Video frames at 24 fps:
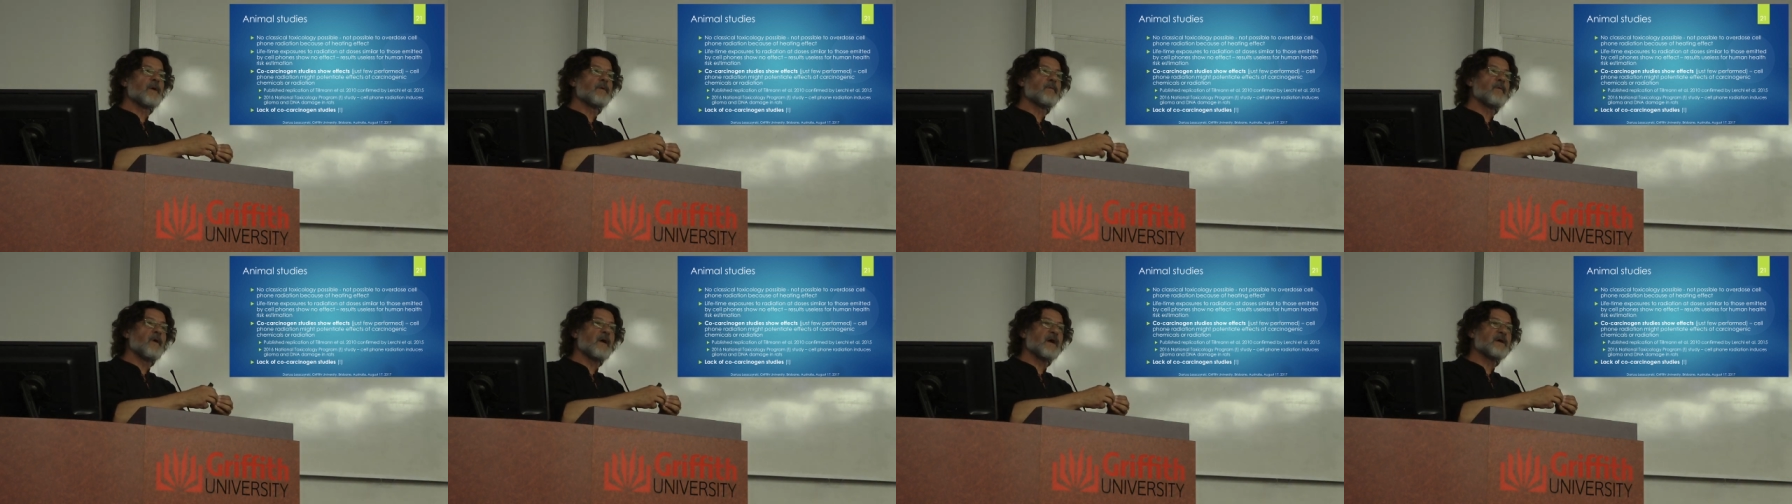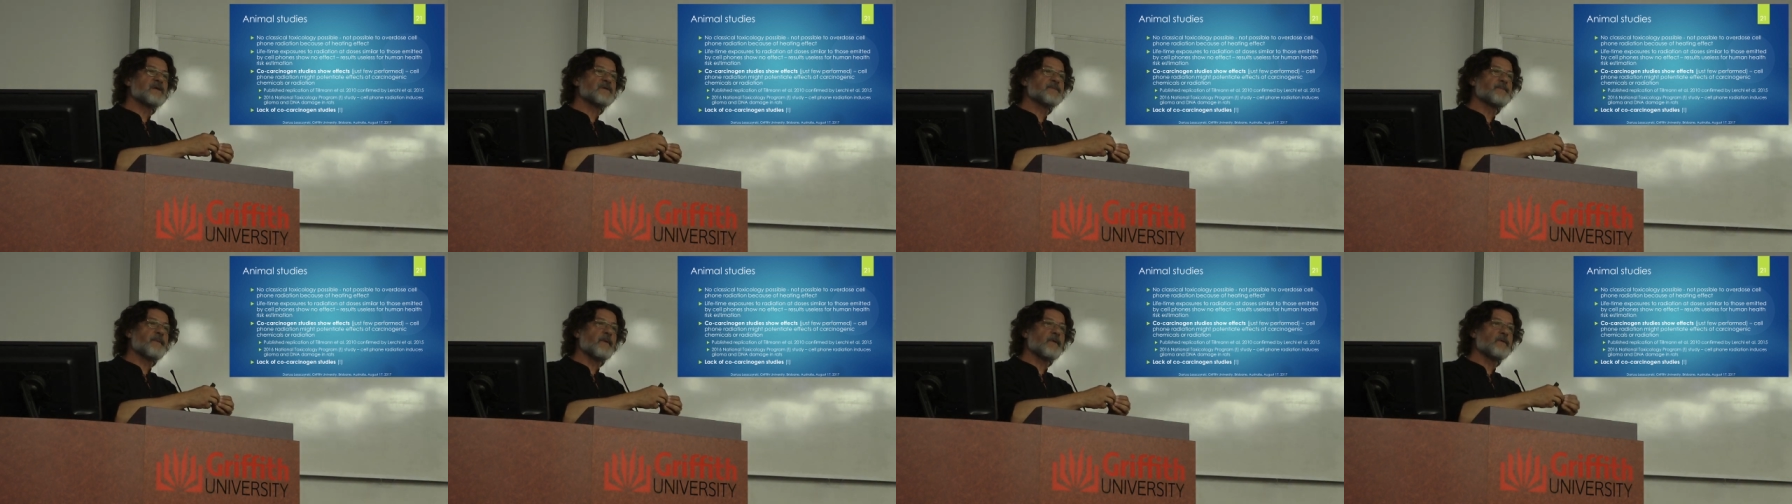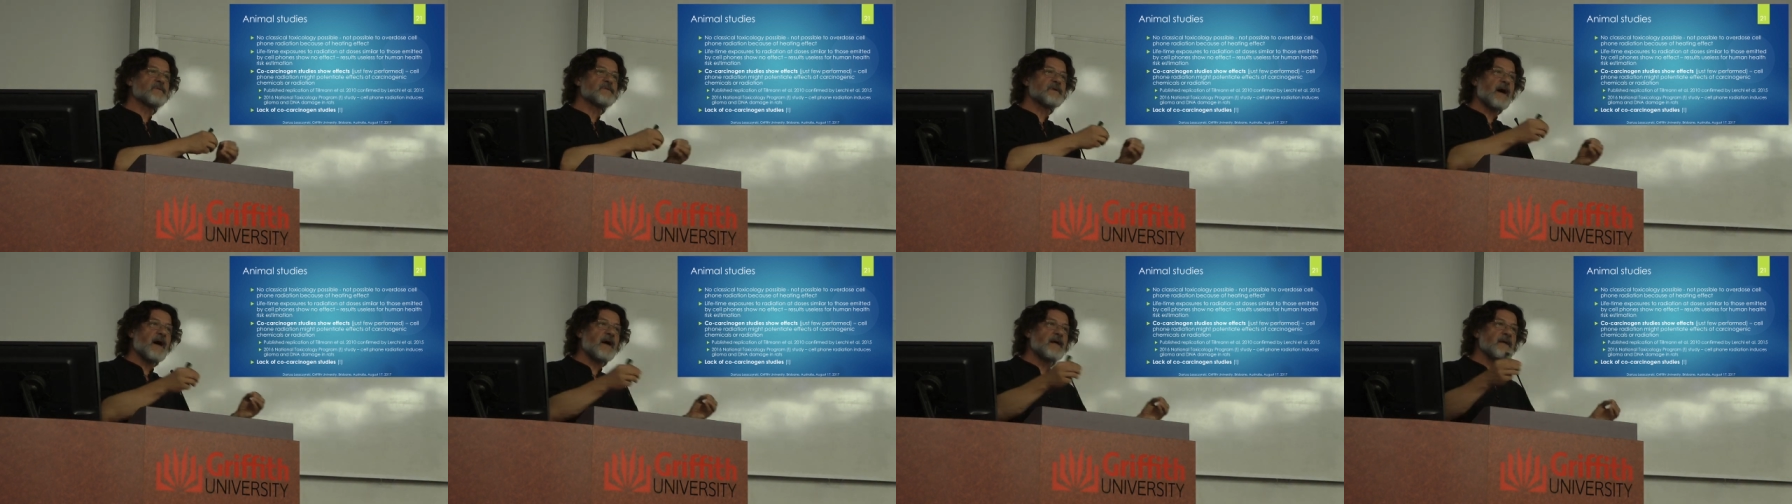where we
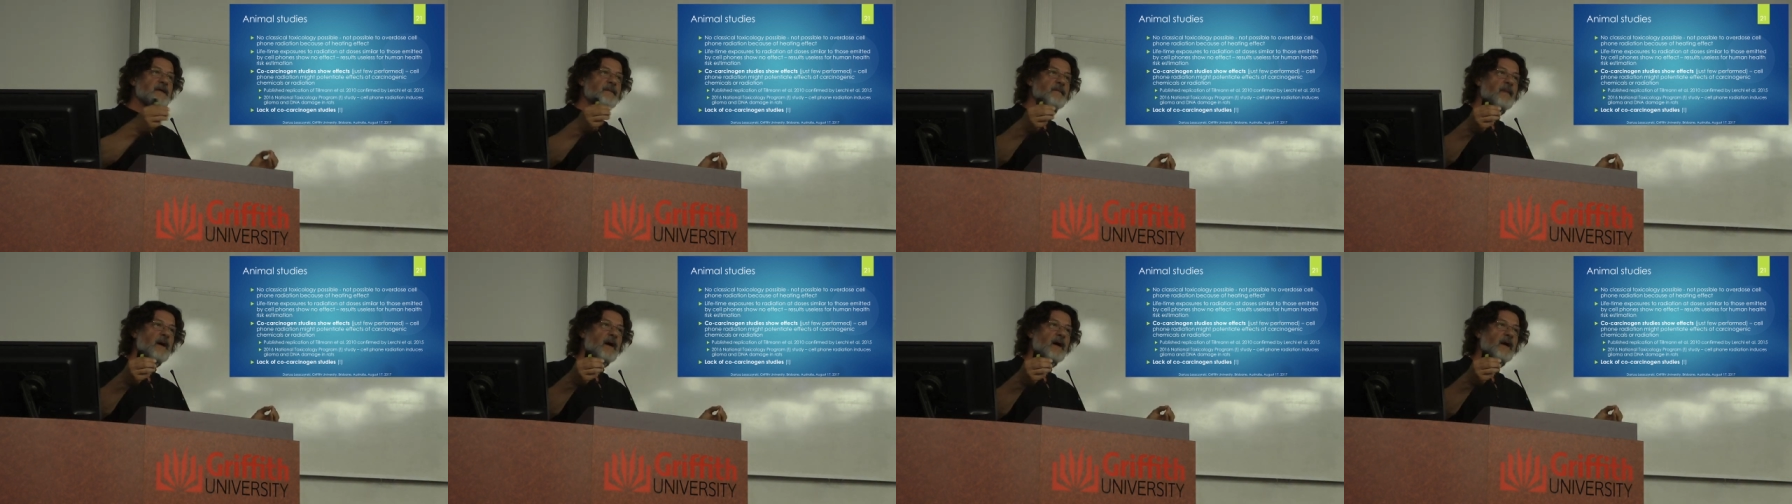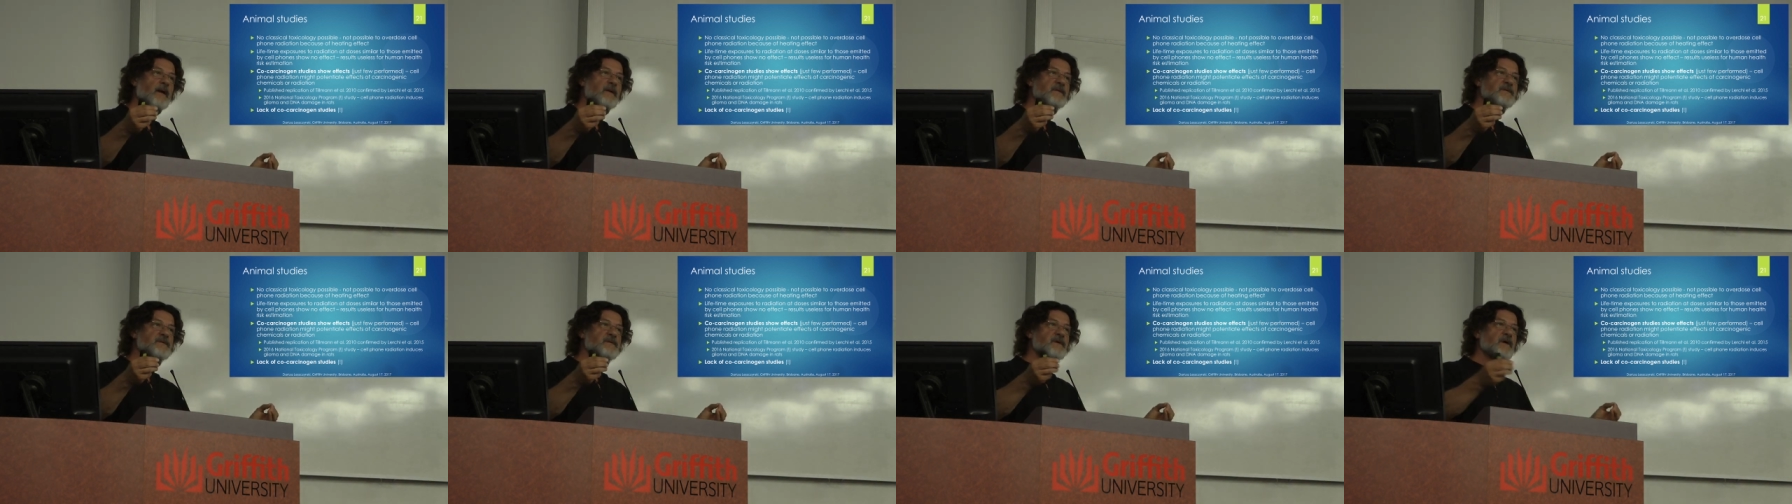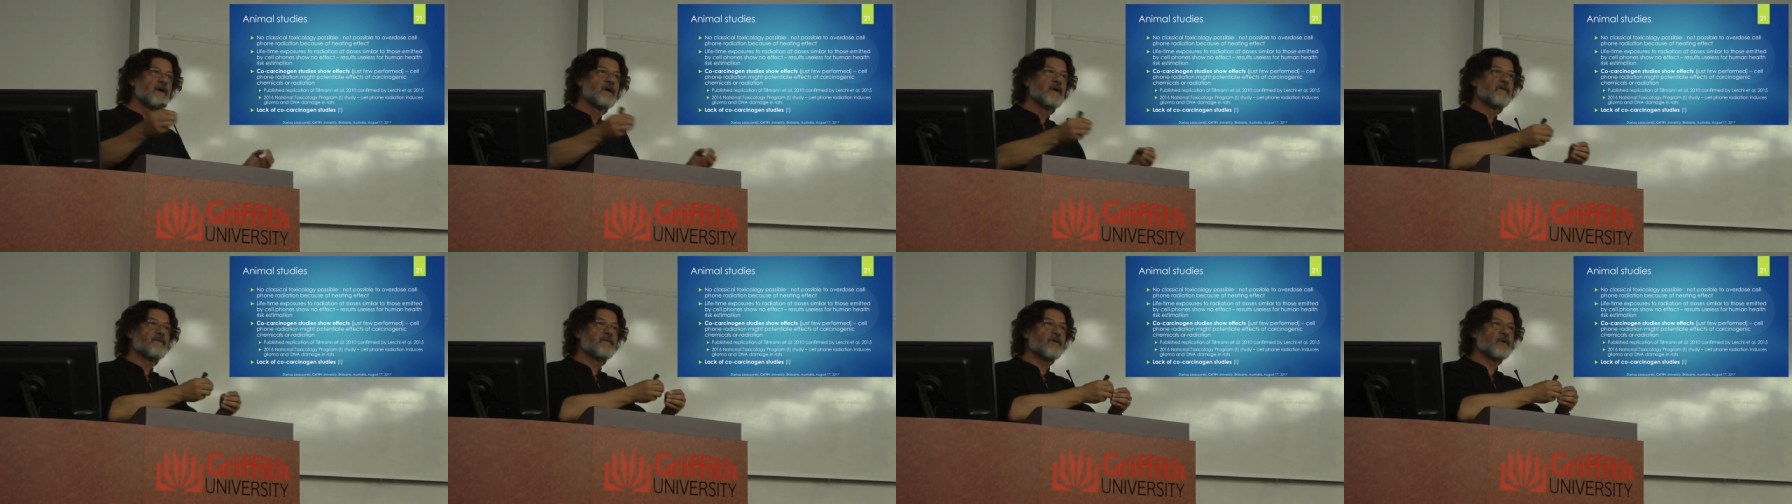expose
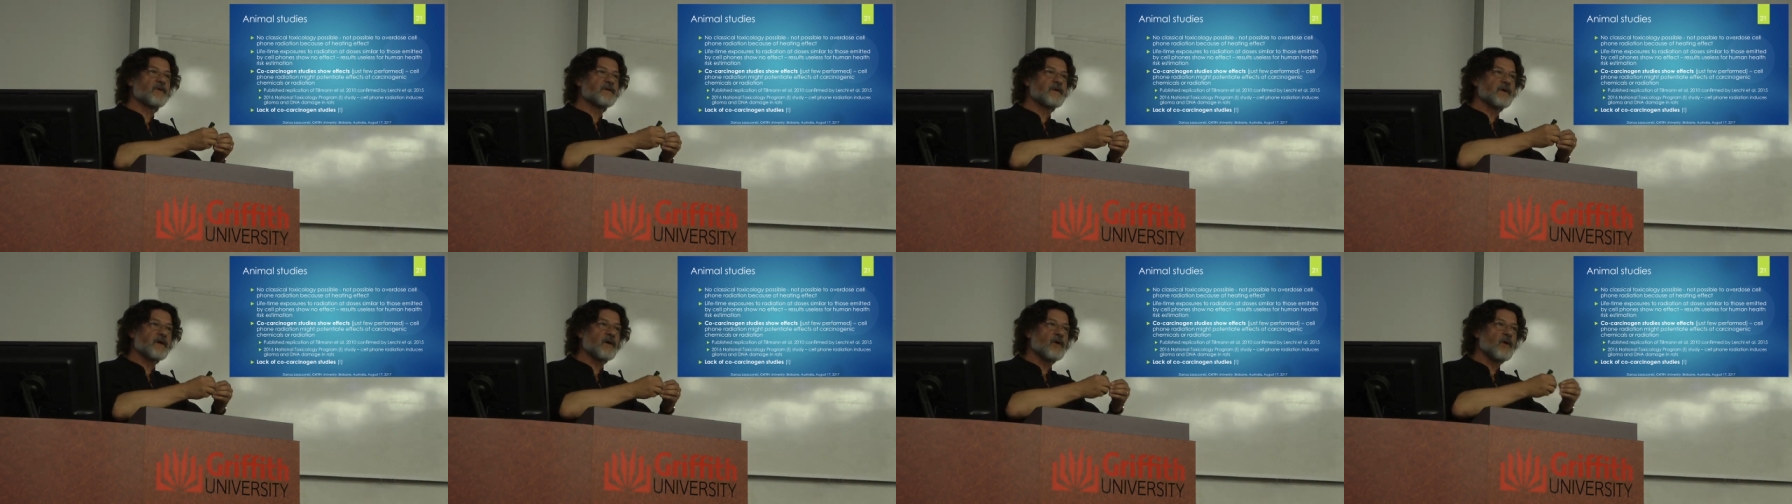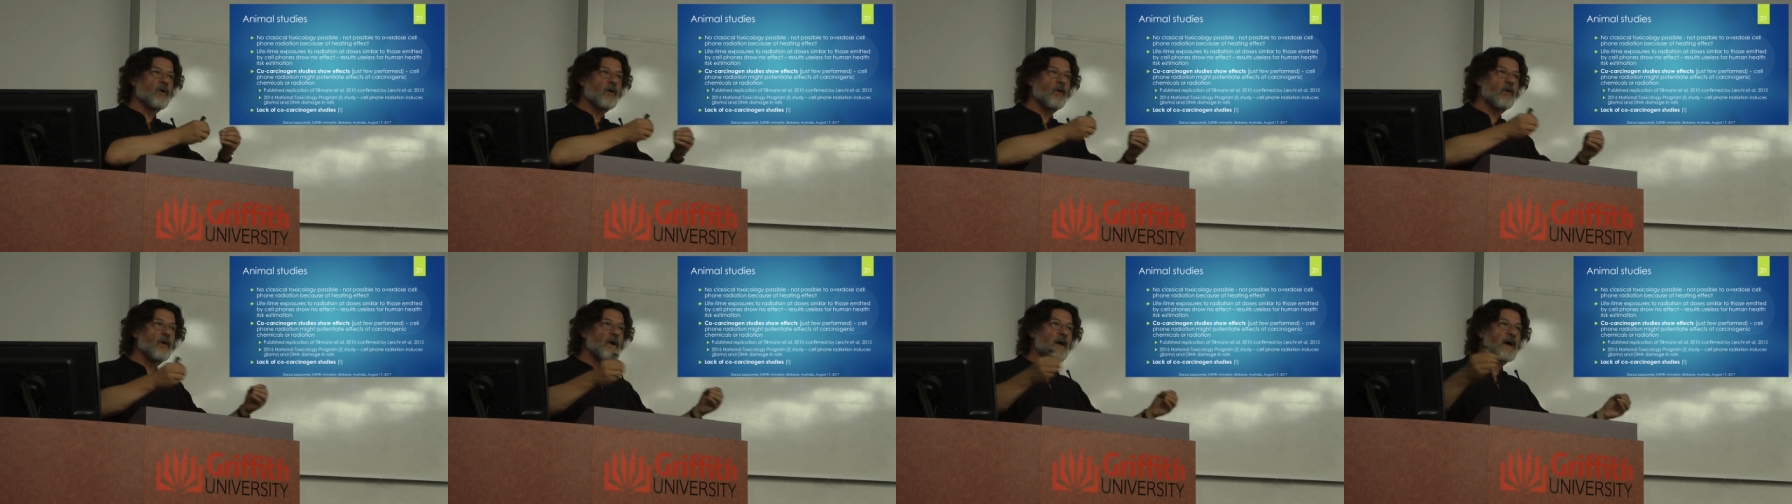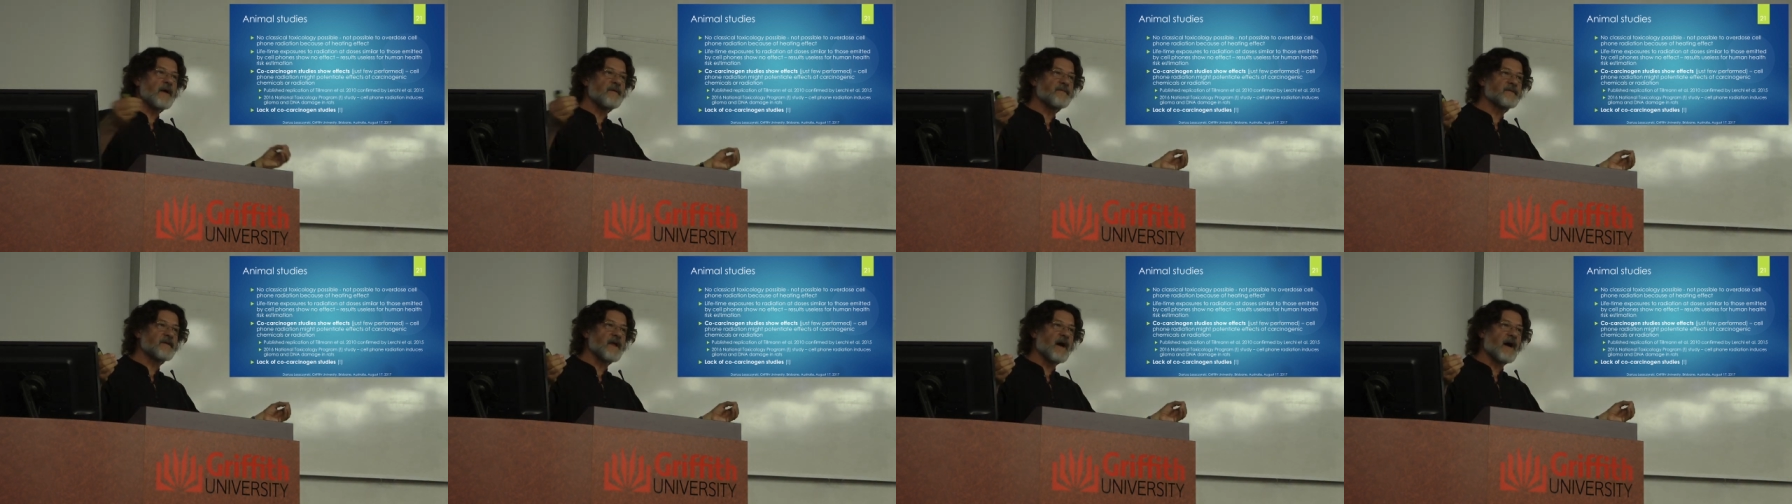animals for their
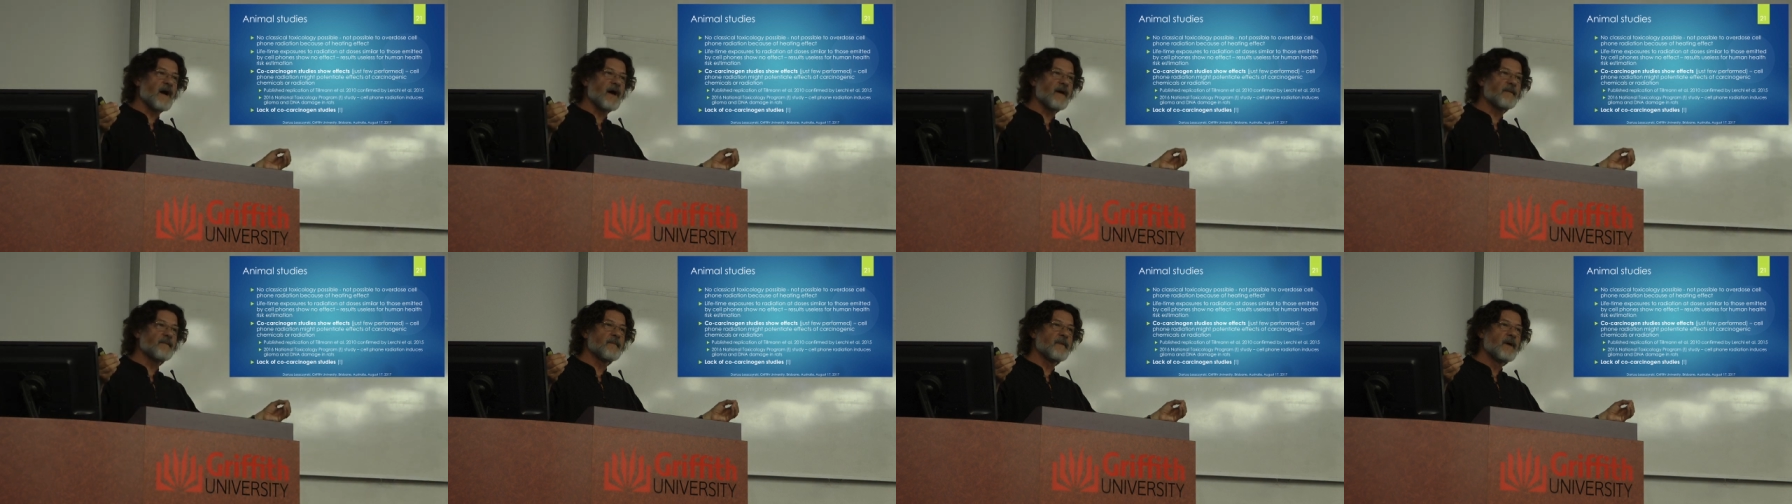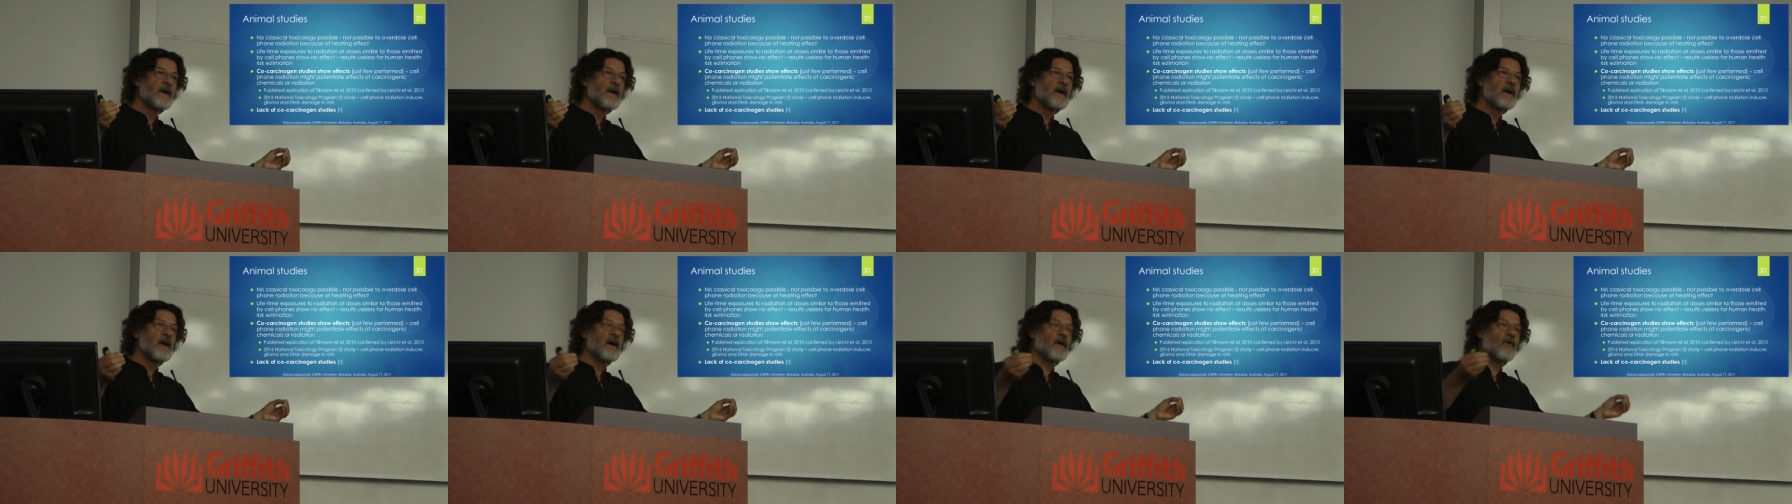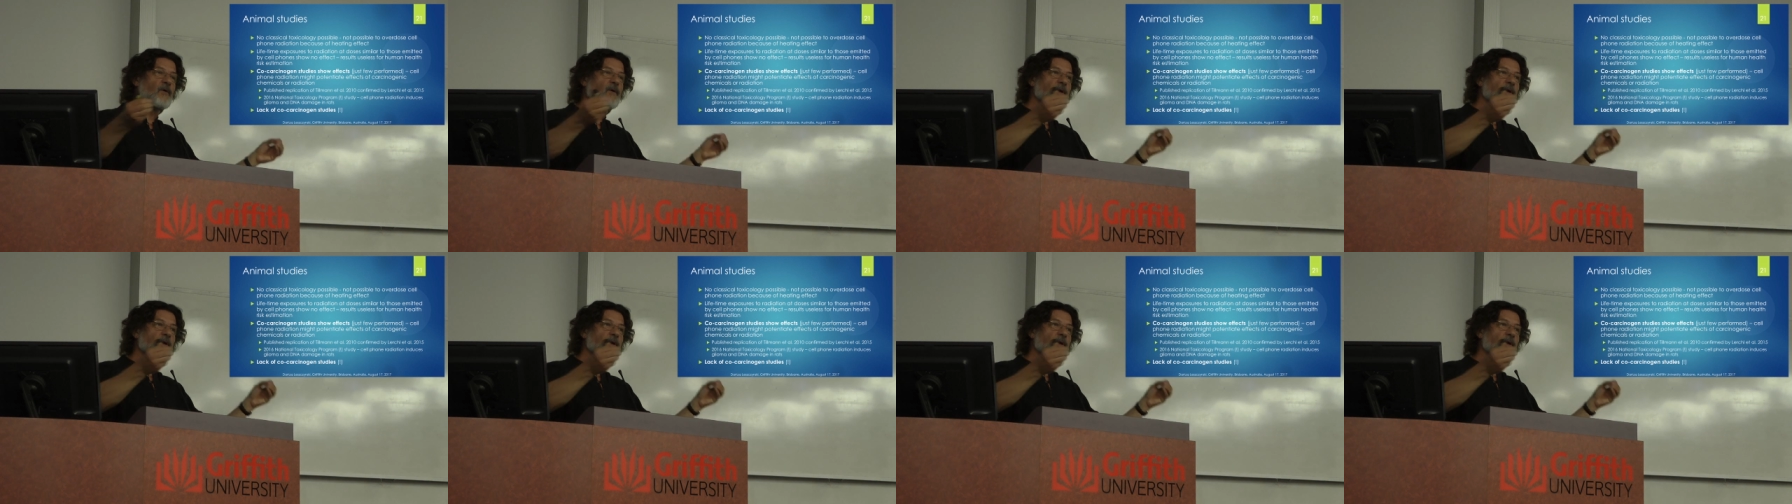whole lifetime,